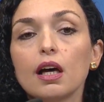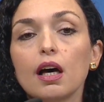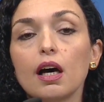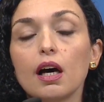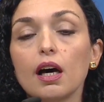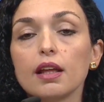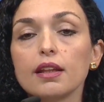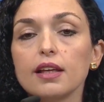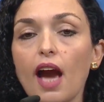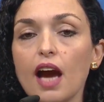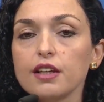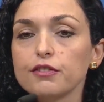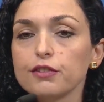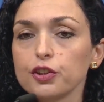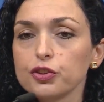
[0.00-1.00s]
the
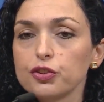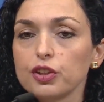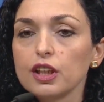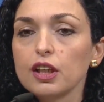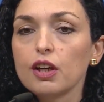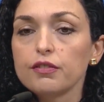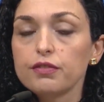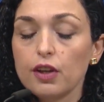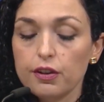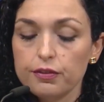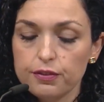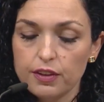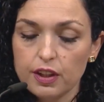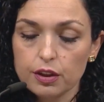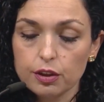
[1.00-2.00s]
anniversary
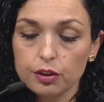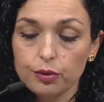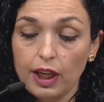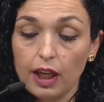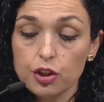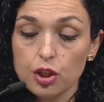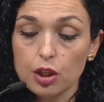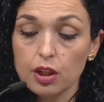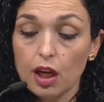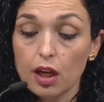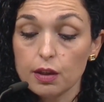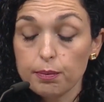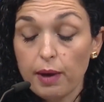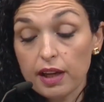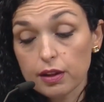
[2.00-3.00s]
of their creation.
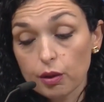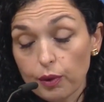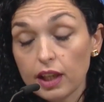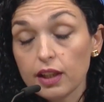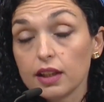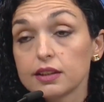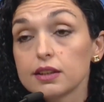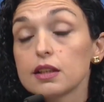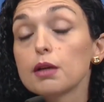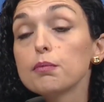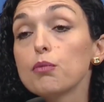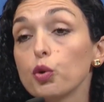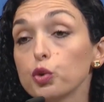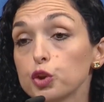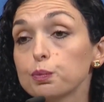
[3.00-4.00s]
And by the way, it's the
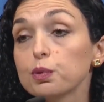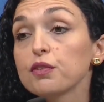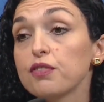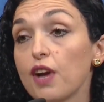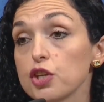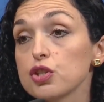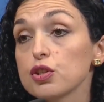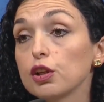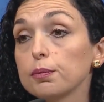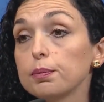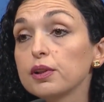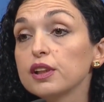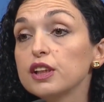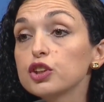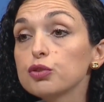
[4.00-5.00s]
most professional
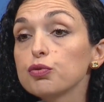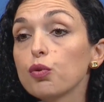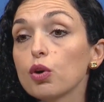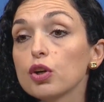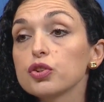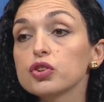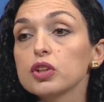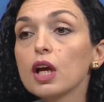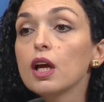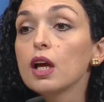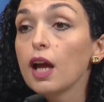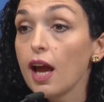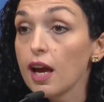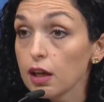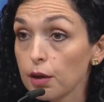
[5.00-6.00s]
police force
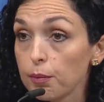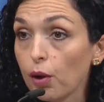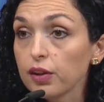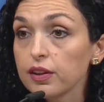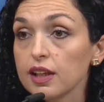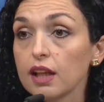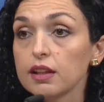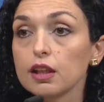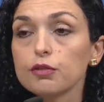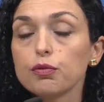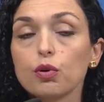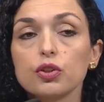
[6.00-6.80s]
and a multi-ethnic